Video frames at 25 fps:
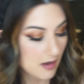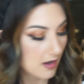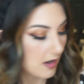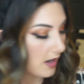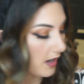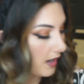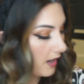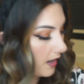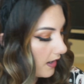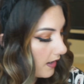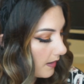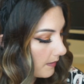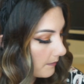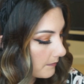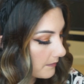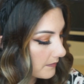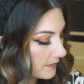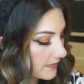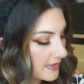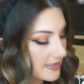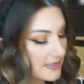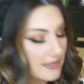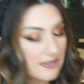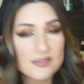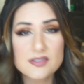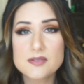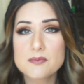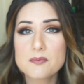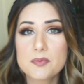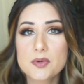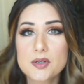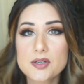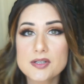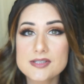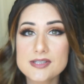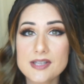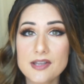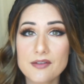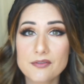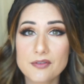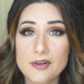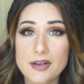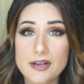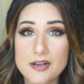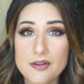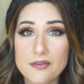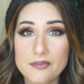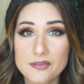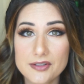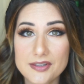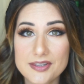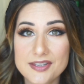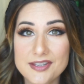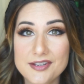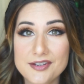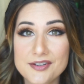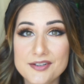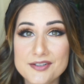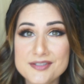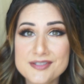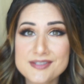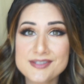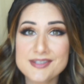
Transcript: um, these are some books I've read over the years